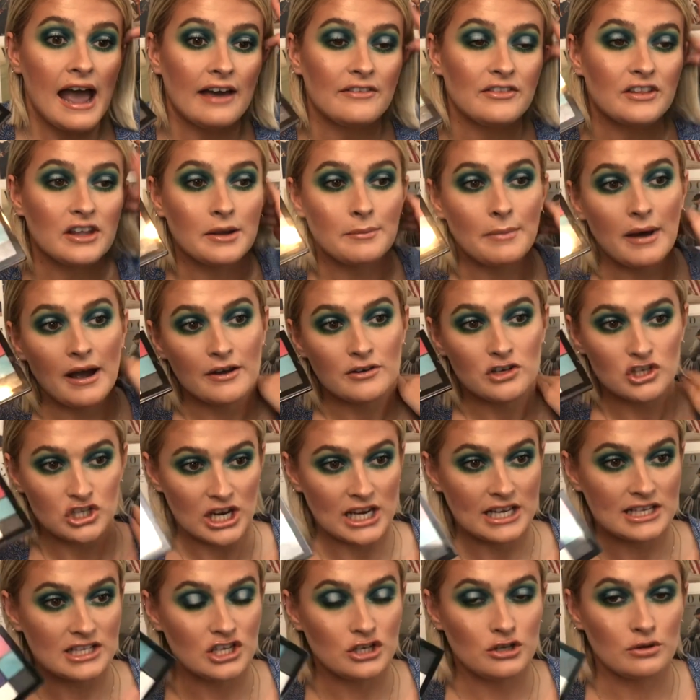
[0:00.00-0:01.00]
and the amount of
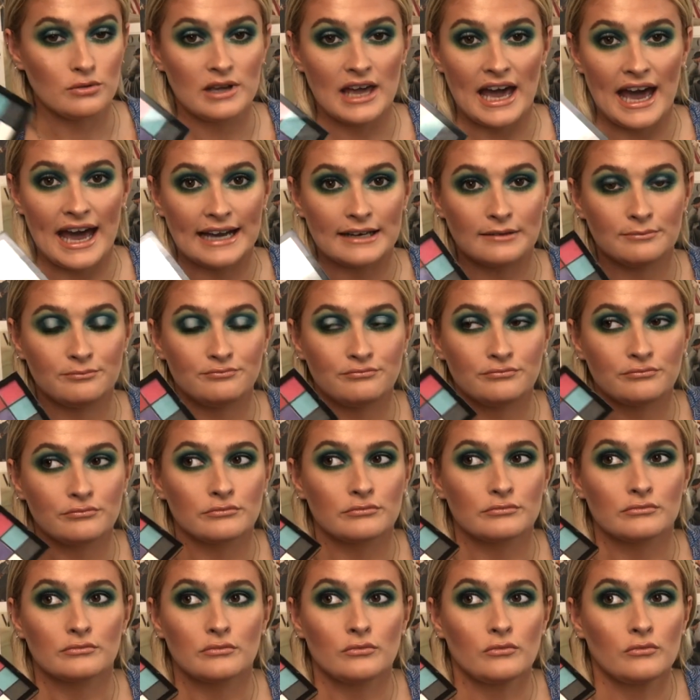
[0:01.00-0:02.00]
shades that you get
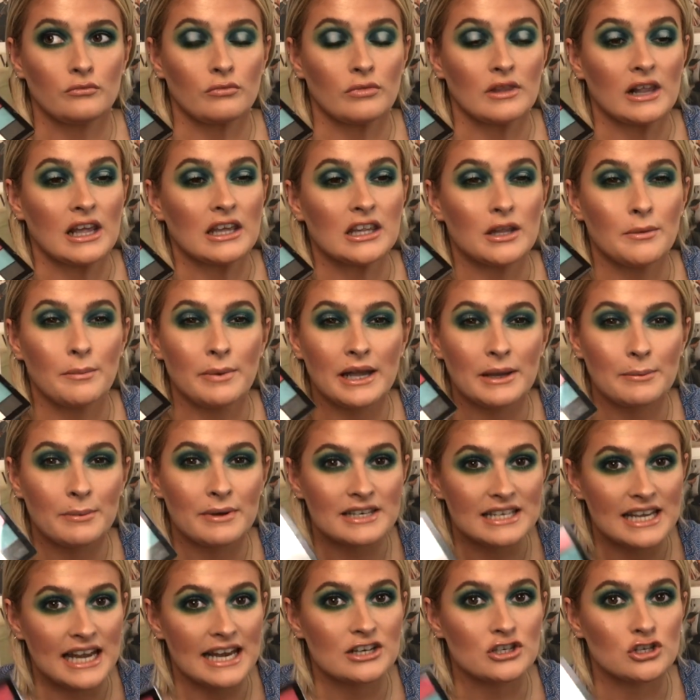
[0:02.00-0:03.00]
and the
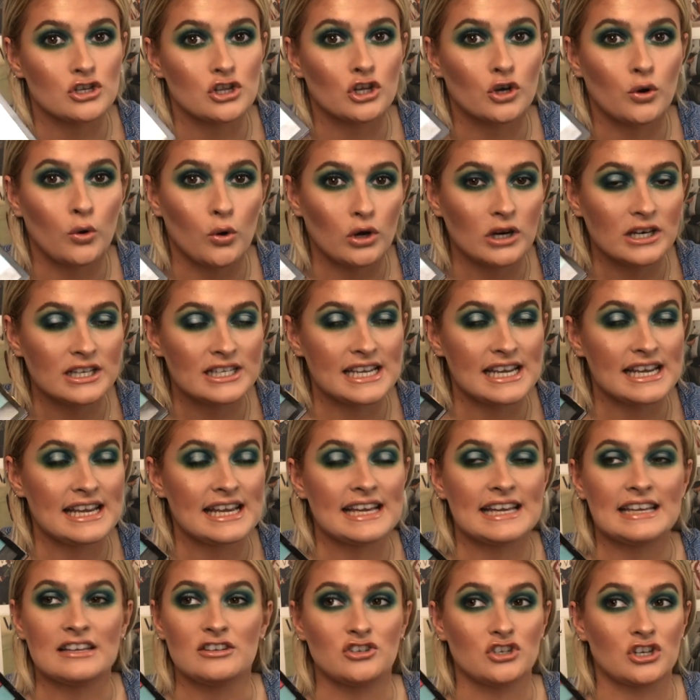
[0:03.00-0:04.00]
pigmentation, the
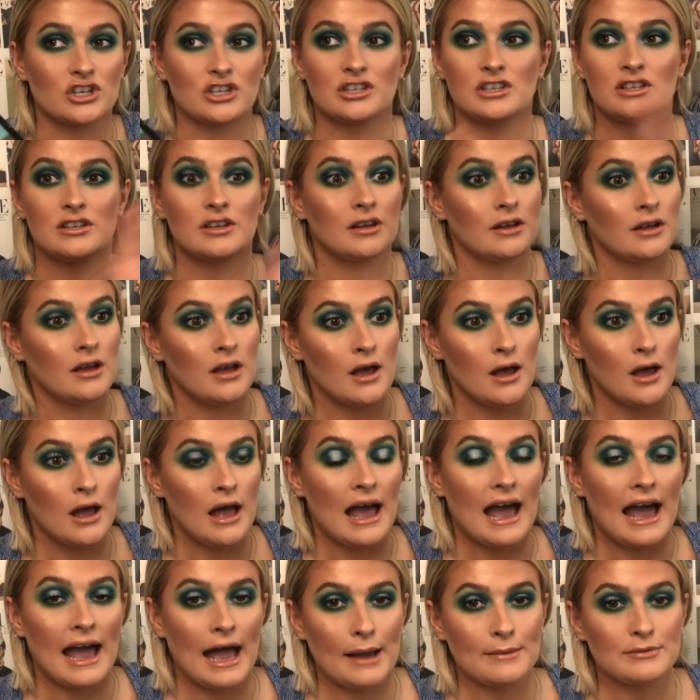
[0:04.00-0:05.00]
quality is just
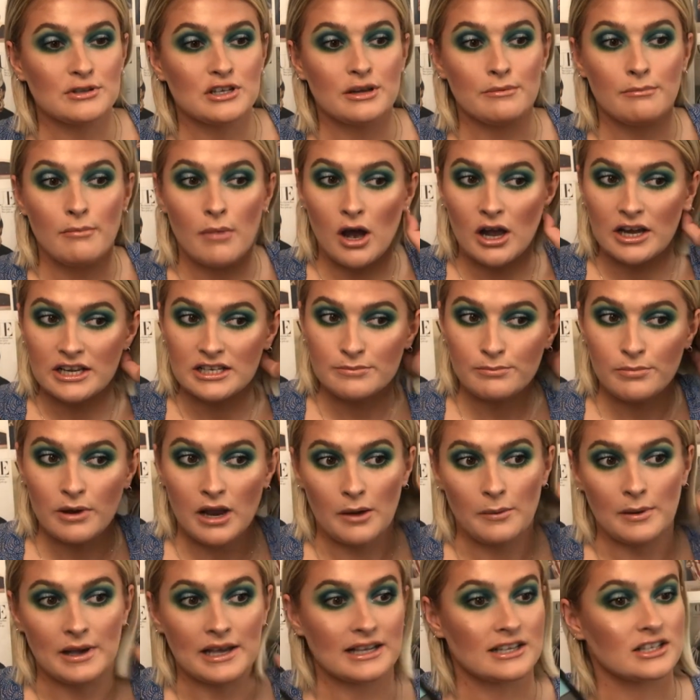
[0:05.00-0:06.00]
absolutely
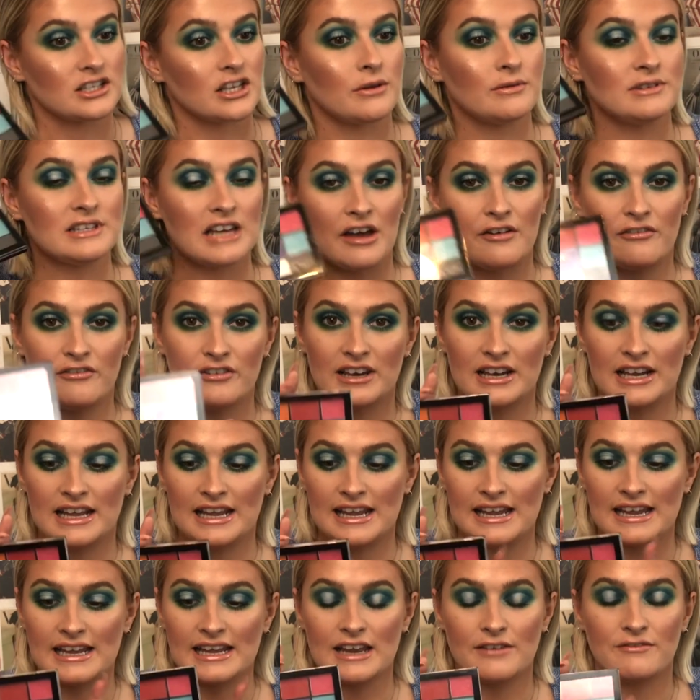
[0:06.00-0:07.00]
mind-blowing so
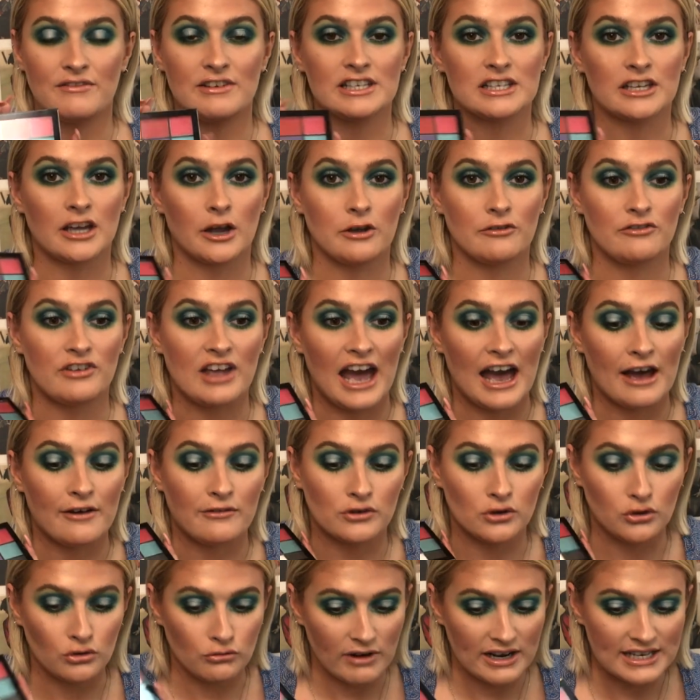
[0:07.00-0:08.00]
definitely give these a go if you
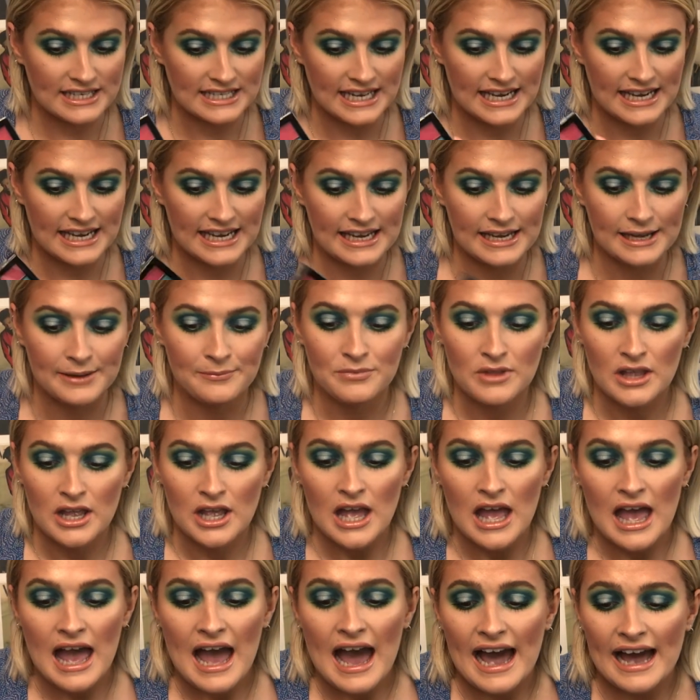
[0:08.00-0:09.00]
haven't already
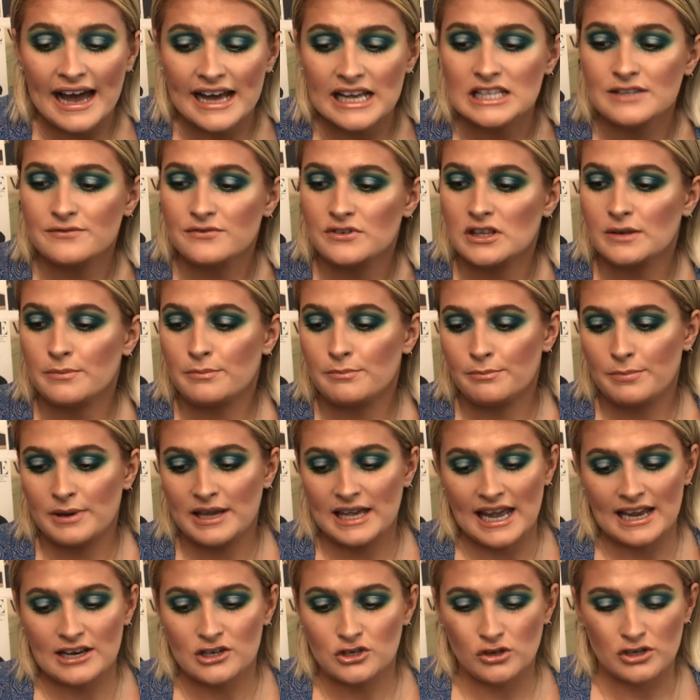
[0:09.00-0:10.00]
as for the
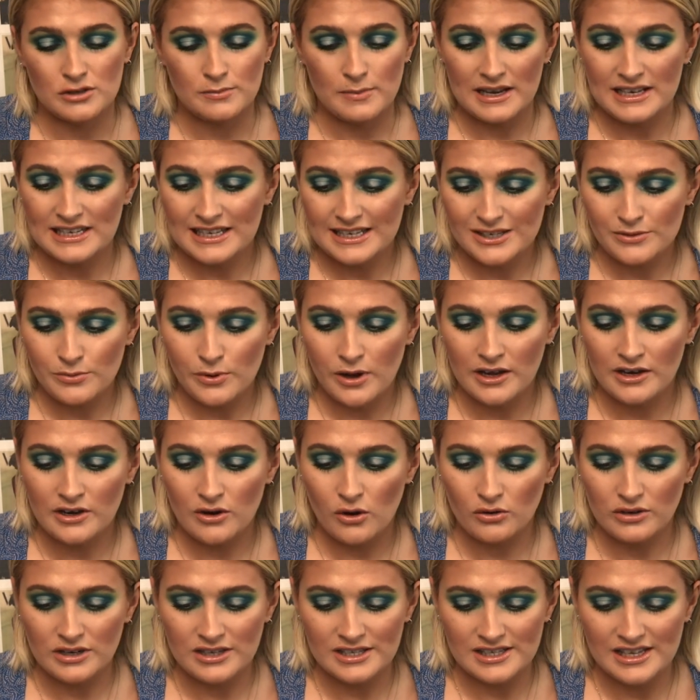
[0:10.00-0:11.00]
BH Cosmetics one
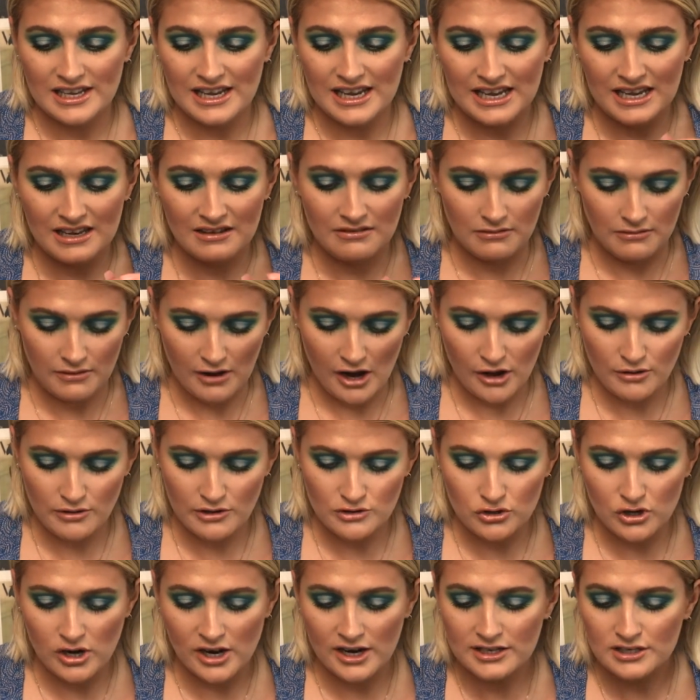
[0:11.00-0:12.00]
honestly I
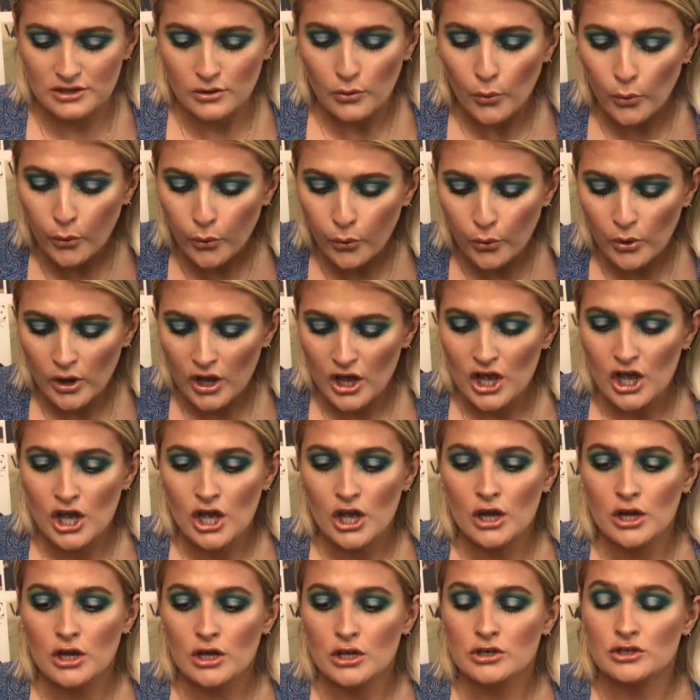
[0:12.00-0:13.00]
only tried
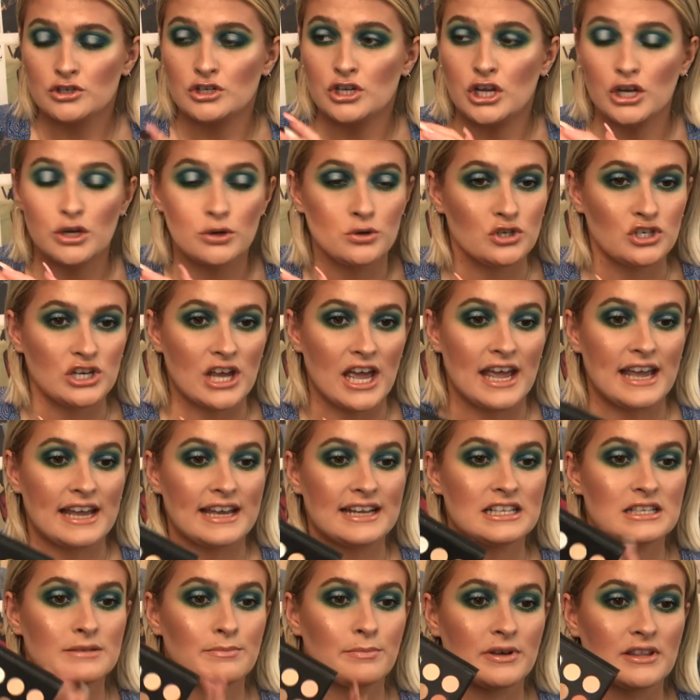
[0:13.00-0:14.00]
two
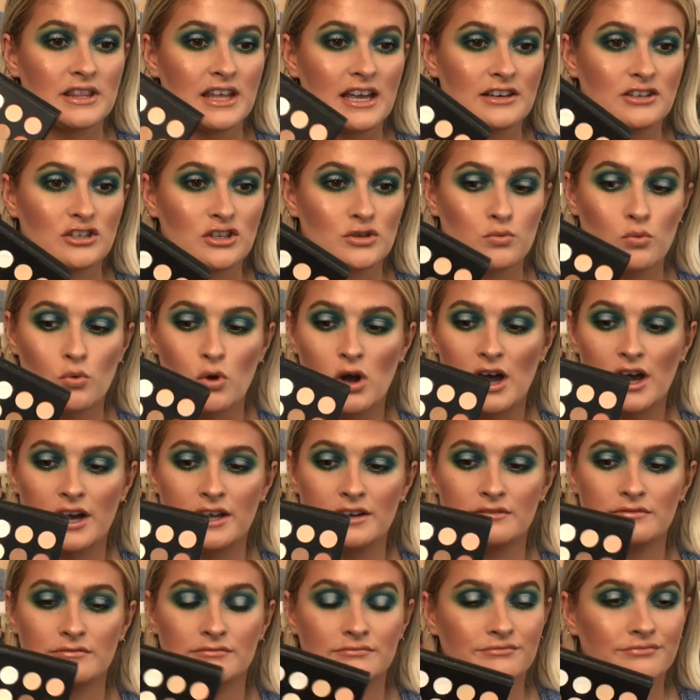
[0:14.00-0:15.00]
shades but they just
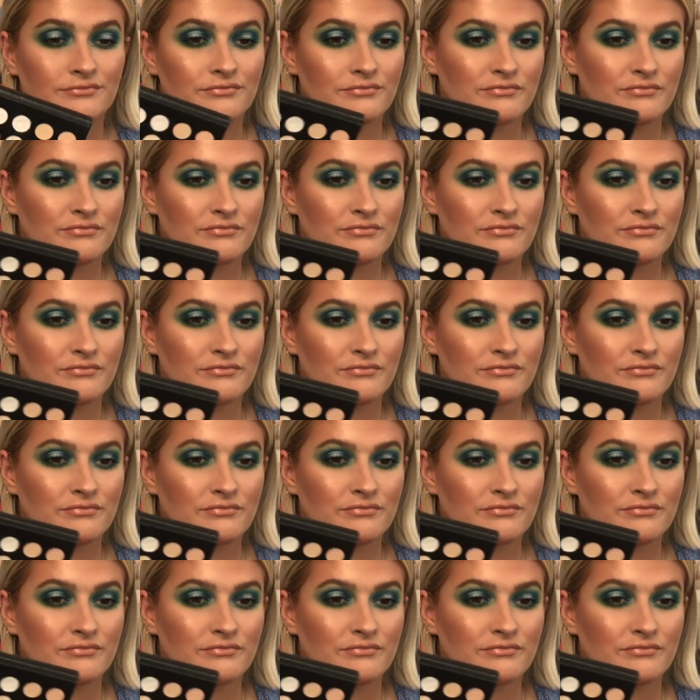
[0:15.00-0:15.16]
weren't